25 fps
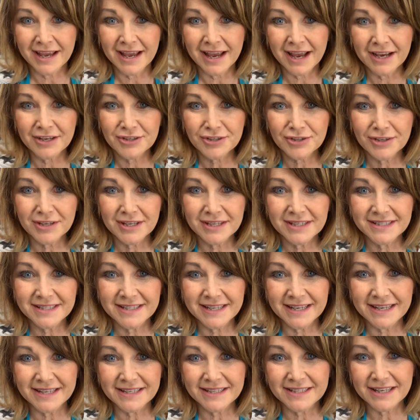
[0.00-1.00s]
As you can
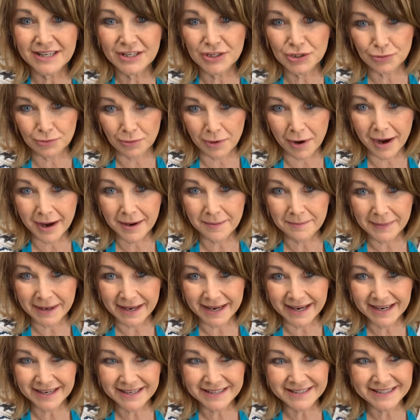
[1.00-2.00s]
see, it's a dry
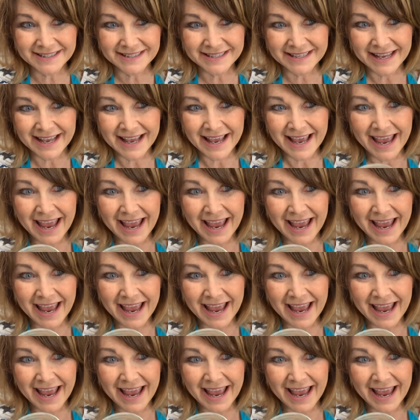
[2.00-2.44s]
mix.